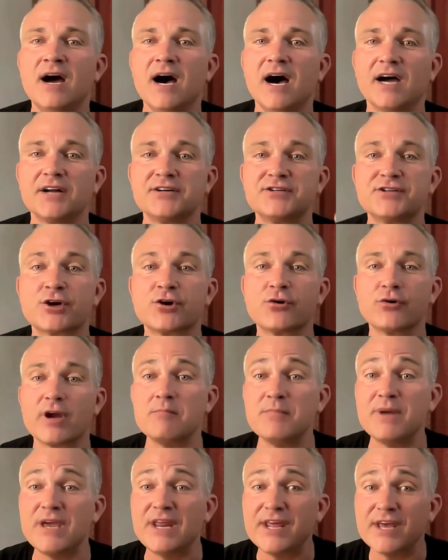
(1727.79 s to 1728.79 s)
uh, to create
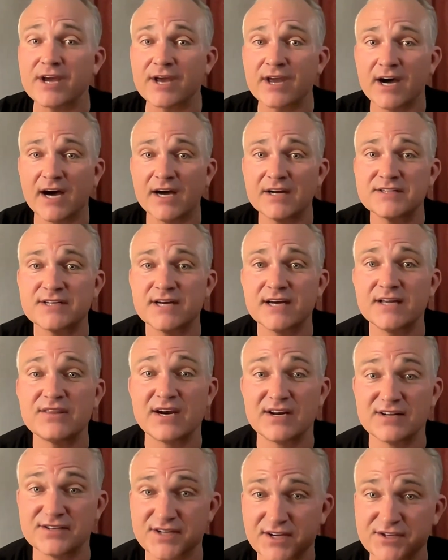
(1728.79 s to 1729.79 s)
media content
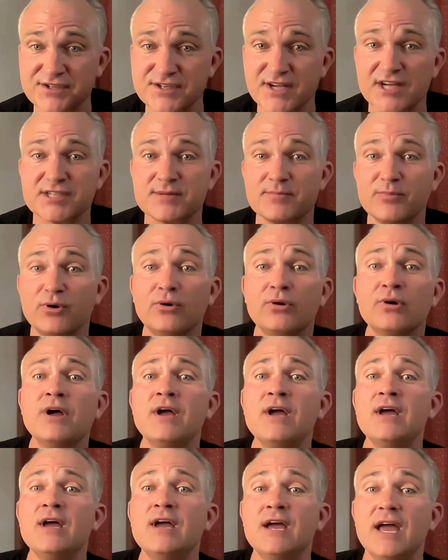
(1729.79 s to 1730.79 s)
that is accessible
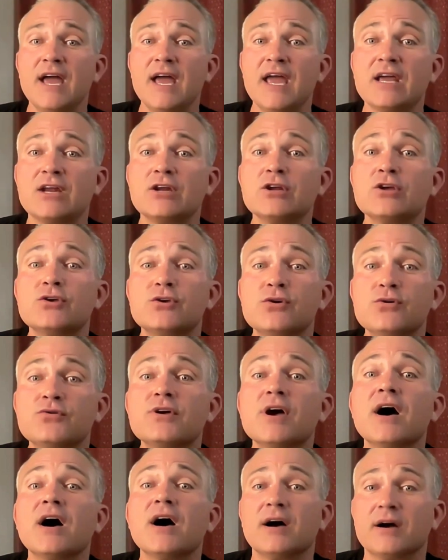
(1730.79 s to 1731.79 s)
and
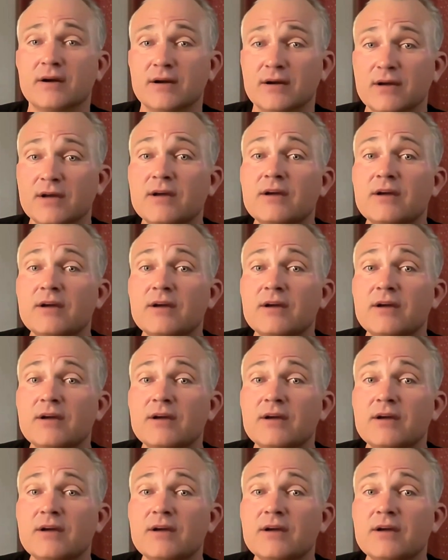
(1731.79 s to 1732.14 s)
uh,